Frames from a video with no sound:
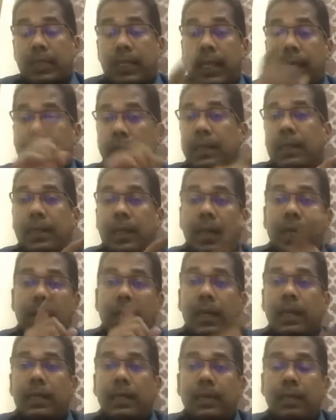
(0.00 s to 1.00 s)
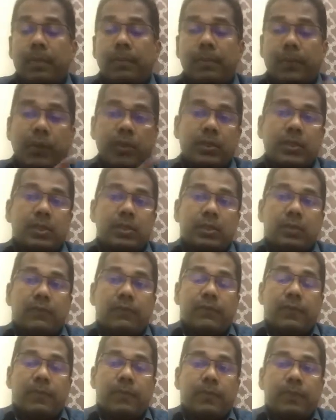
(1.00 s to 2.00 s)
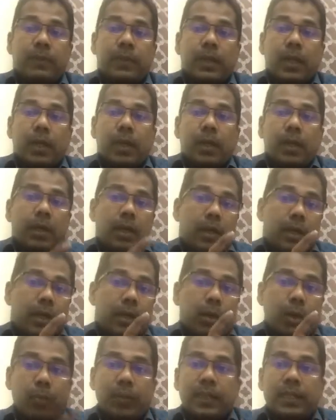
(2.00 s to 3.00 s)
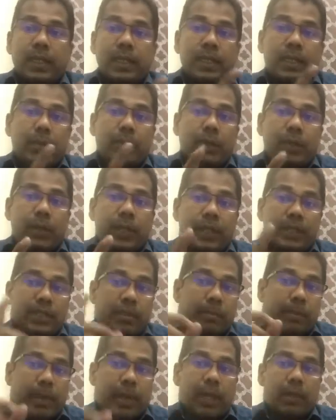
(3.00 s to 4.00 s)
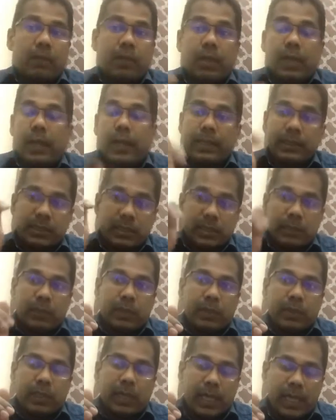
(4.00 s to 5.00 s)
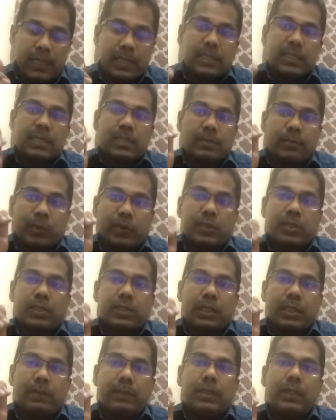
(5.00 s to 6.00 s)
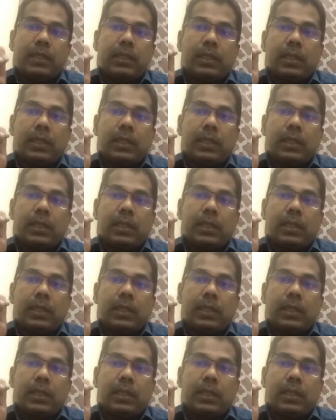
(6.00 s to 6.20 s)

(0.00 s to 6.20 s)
In earlier project of competent communication manual had this as project number